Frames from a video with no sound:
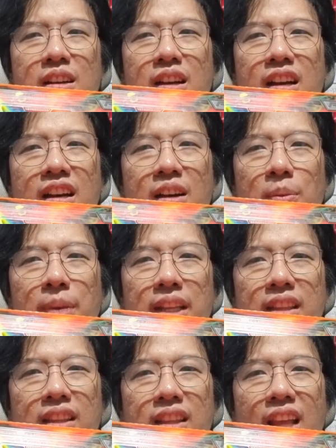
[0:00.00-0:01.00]
But
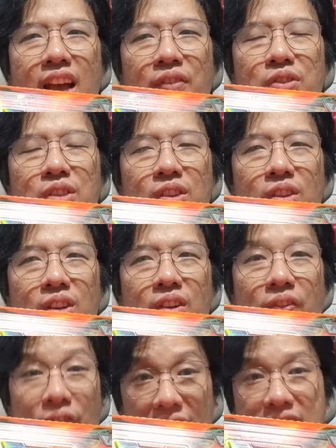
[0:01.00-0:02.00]

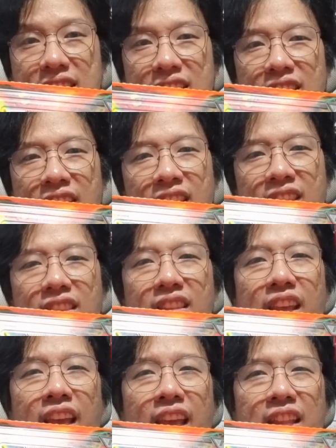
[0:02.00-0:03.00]
after fixing it
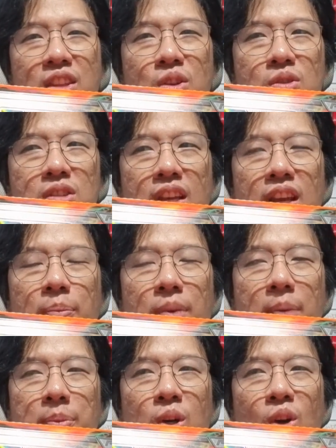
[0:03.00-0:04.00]
and using a
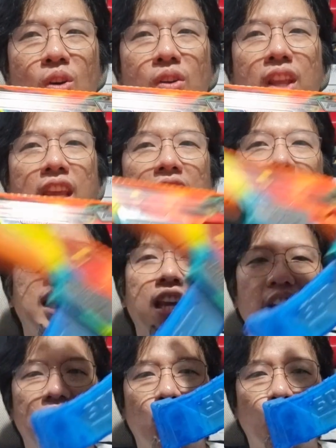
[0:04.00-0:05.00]
proper O-ring,
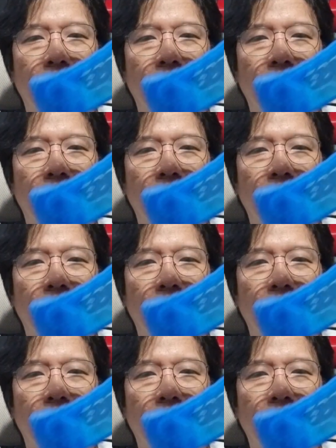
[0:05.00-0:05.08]
it